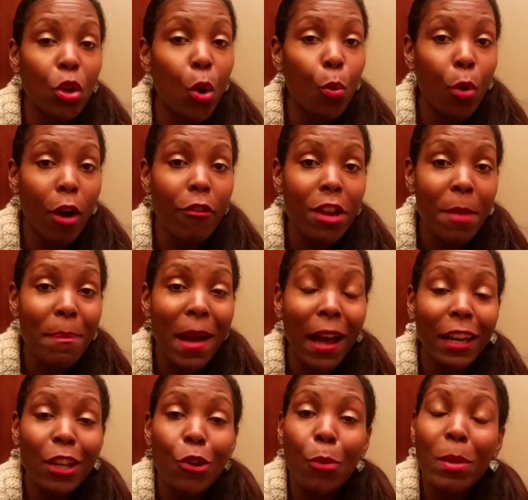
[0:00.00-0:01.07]
Don't worry
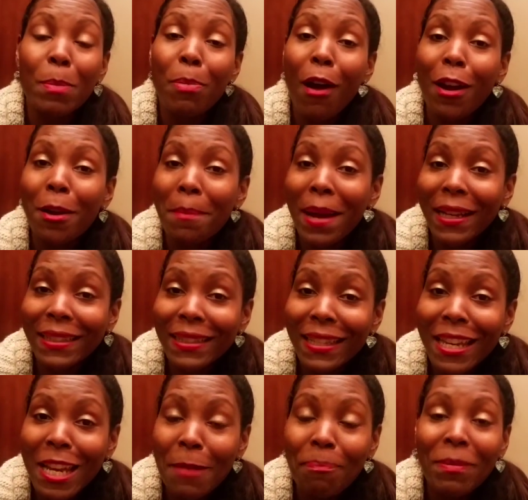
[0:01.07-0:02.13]
about it. You'll be part of my
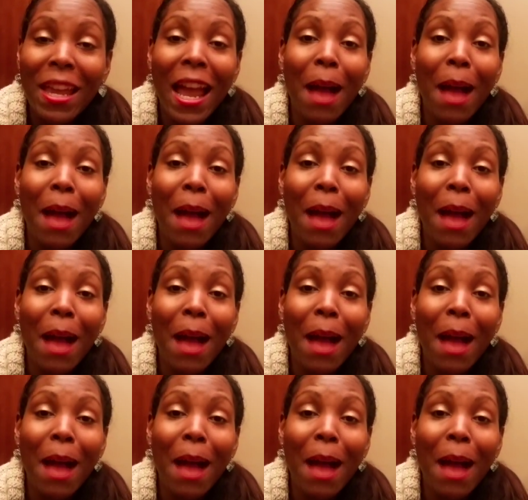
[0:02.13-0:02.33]
team.